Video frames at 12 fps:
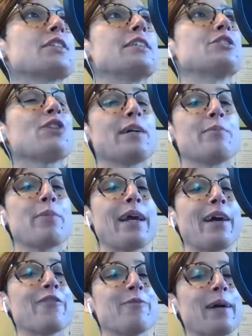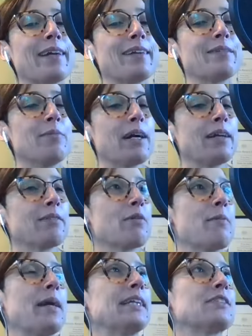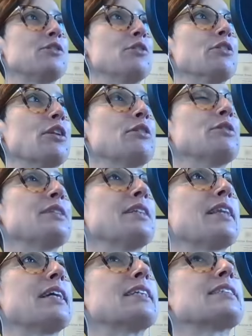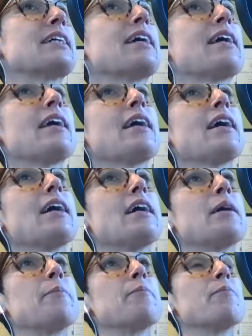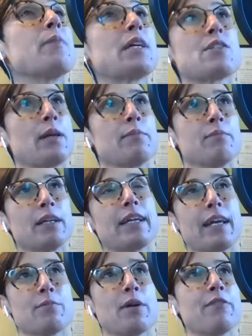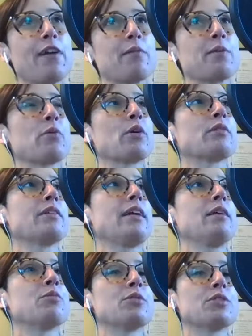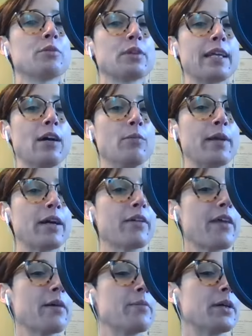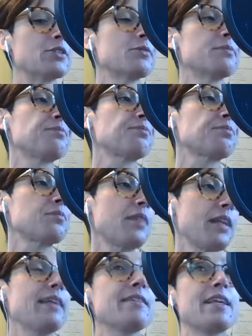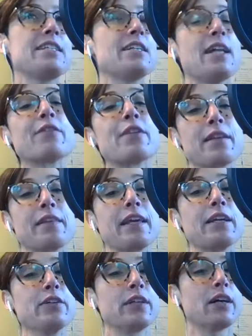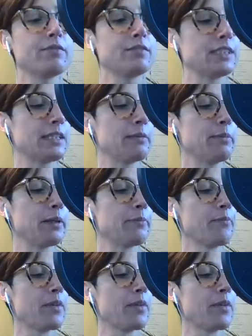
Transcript: to try and pay off my my remaining student loans and things um, because my again my family weren't able to really help me out that much they they did everything they could obviously but